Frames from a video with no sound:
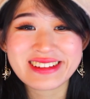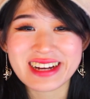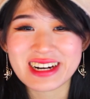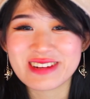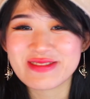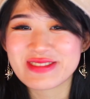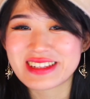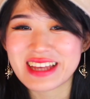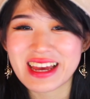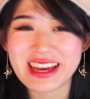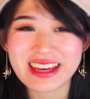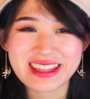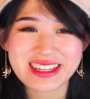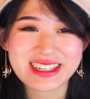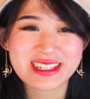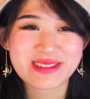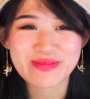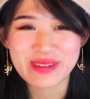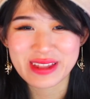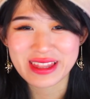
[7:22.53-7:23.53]
I'm saying
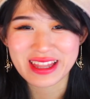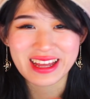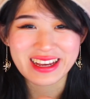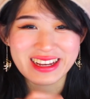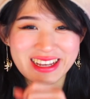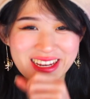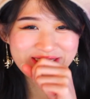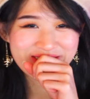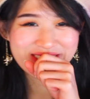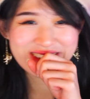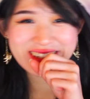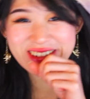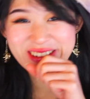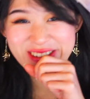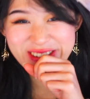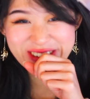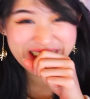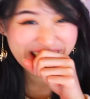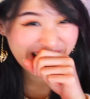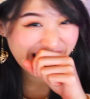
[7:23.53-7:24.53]
this, but like, I'm
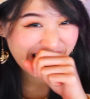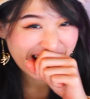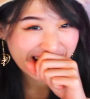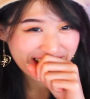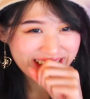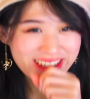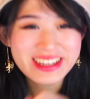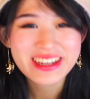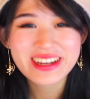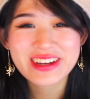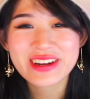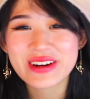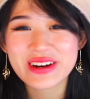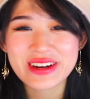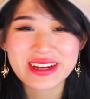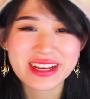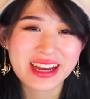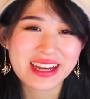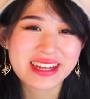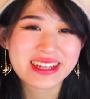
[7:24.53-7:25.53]
single.
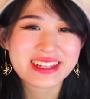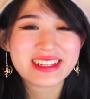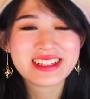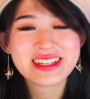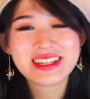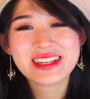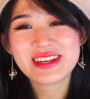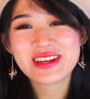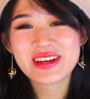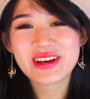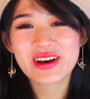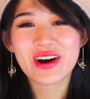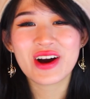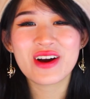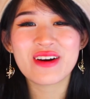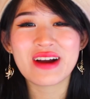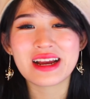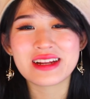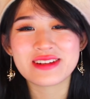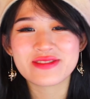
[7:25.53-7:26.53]
Okay.
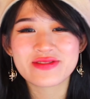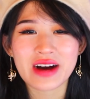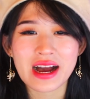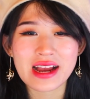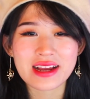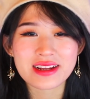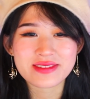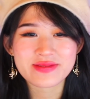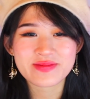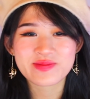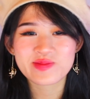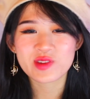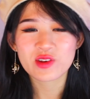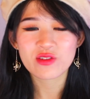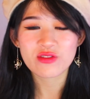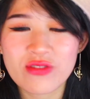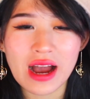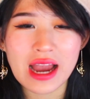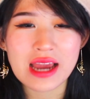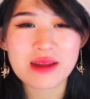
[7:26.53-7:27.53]
All right, fine.
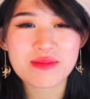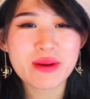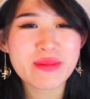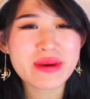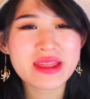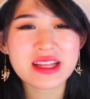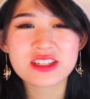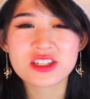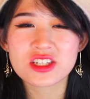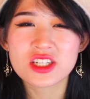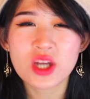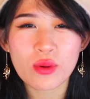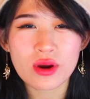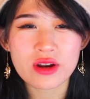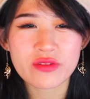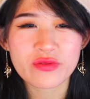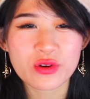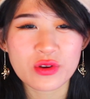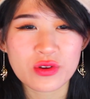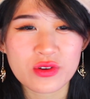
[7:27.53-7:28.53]
Fine. Maybe there's no
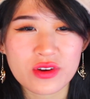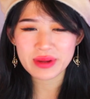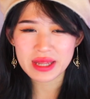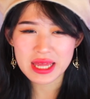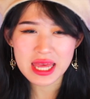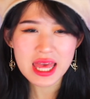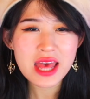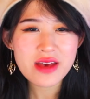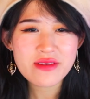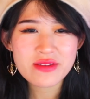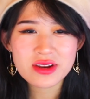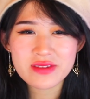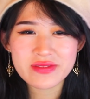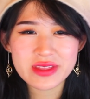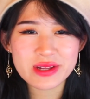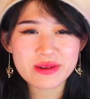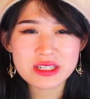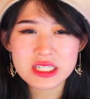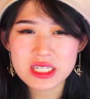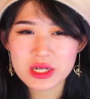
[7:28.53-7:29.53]
one for you. But even
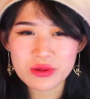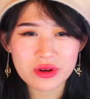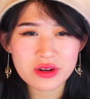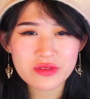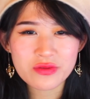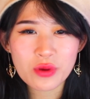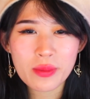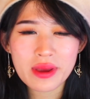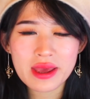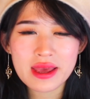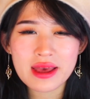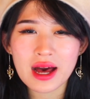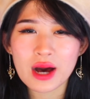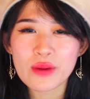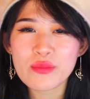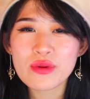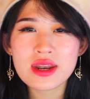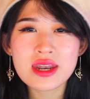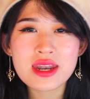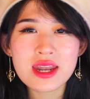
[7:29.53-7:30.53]
if there was no one for me,
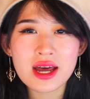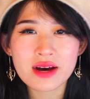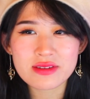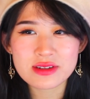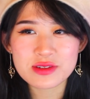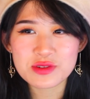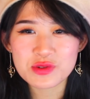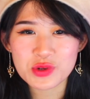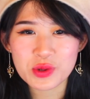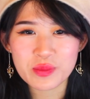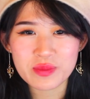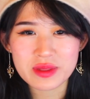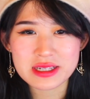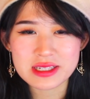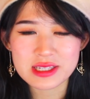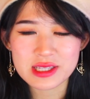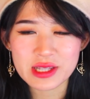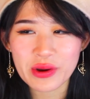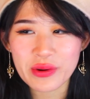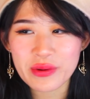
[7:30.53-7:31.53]
I would never stoop
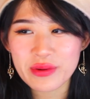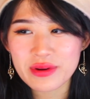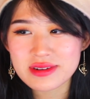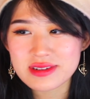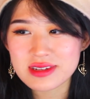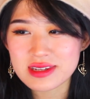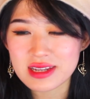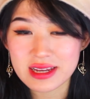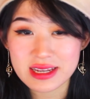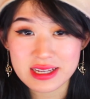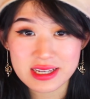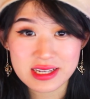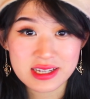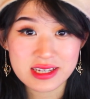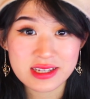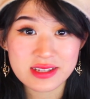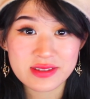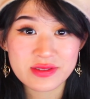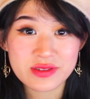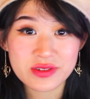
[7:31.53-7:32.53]
this low to
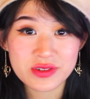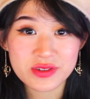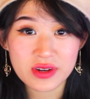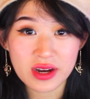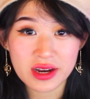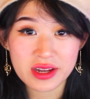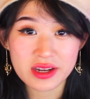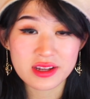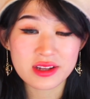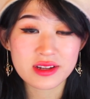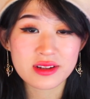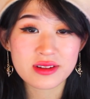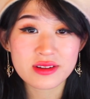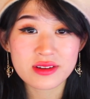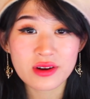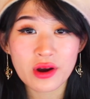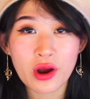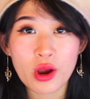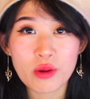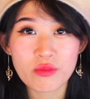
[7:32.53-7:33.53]
like try to
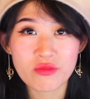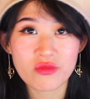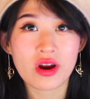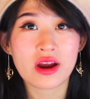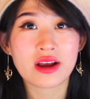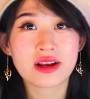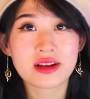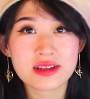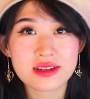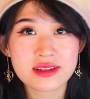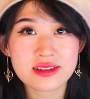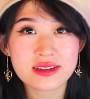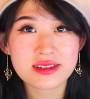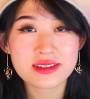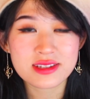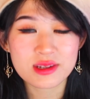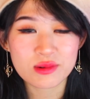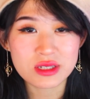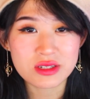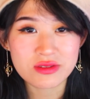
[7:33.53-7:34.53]
home wreck
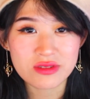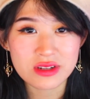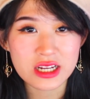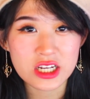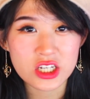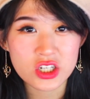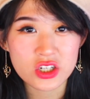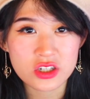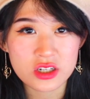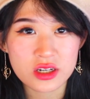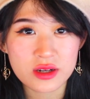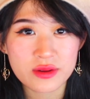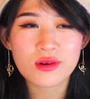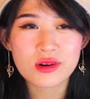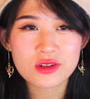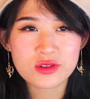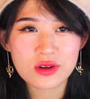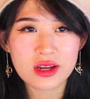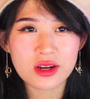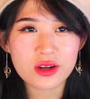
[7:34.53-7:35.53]
someone's relationship
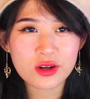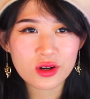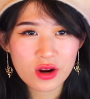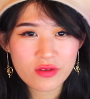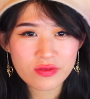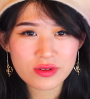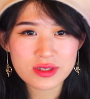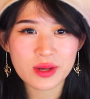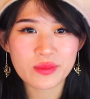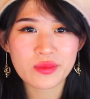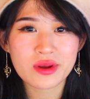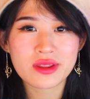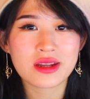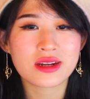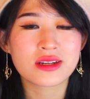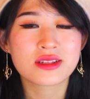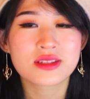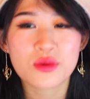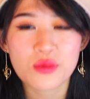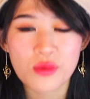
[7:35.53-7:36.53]
or try to go for someone
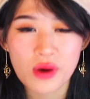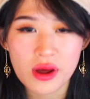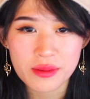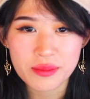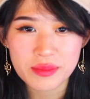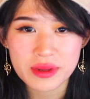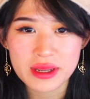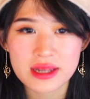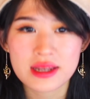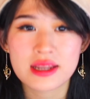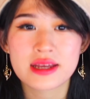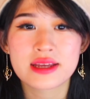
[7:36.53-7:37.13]
that doesn't want me.